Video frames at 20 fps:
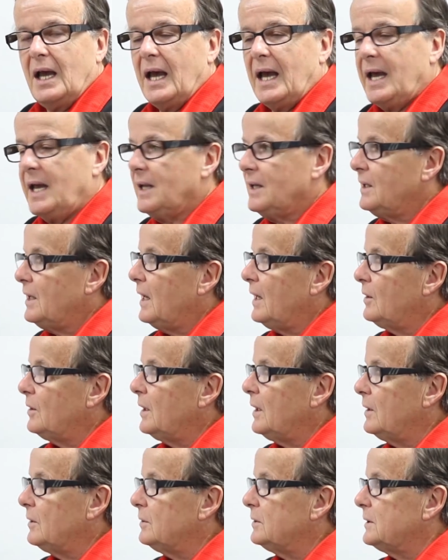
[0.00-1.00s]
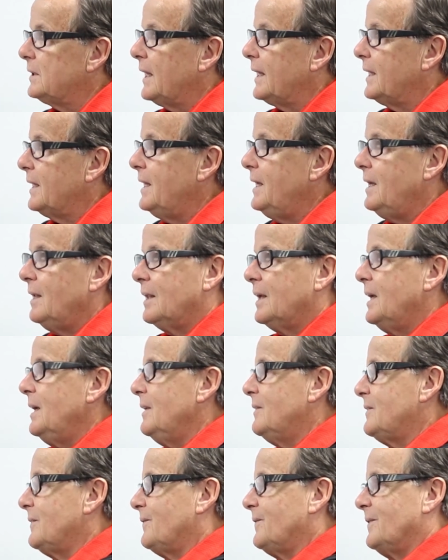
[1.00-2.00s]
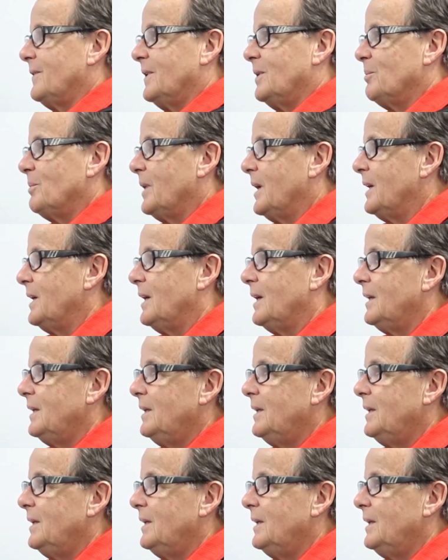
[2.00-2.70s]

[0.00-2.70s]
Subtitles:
and like Keith's a friend of mine.